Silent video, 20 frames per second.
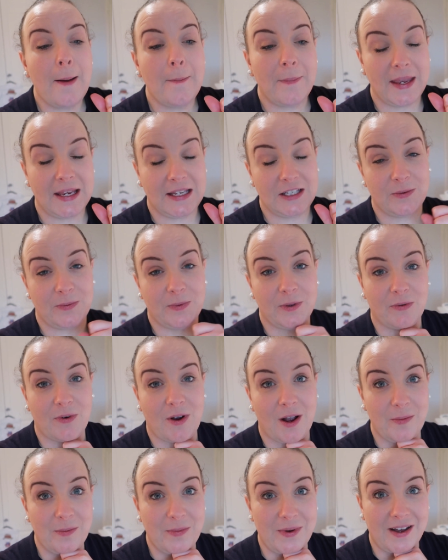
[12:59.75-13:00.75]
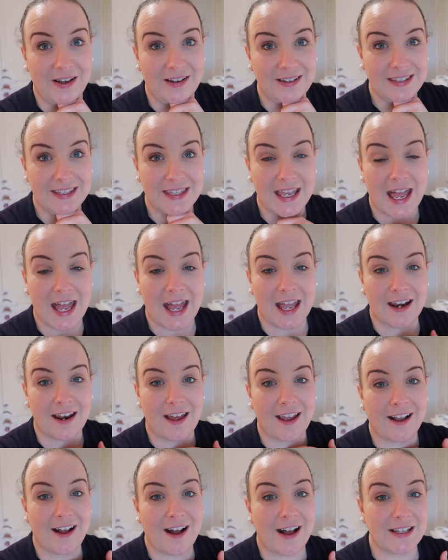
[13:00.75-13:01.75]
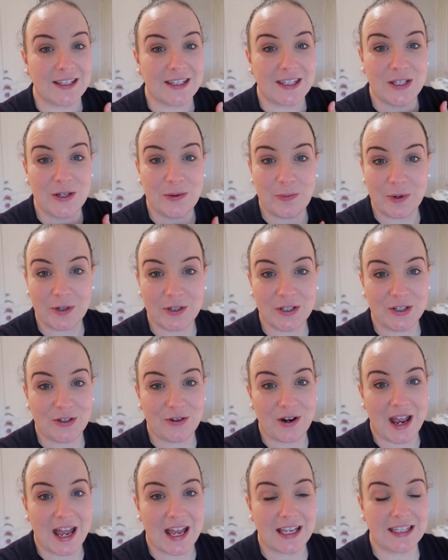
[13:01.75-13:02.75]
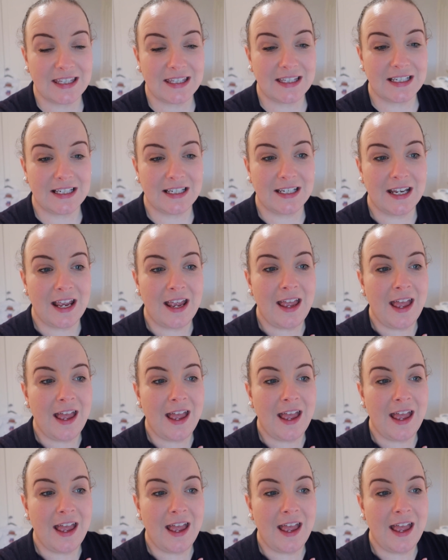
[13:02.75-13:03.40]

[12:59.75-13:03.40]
picked up the wrong box, and I got super stressed.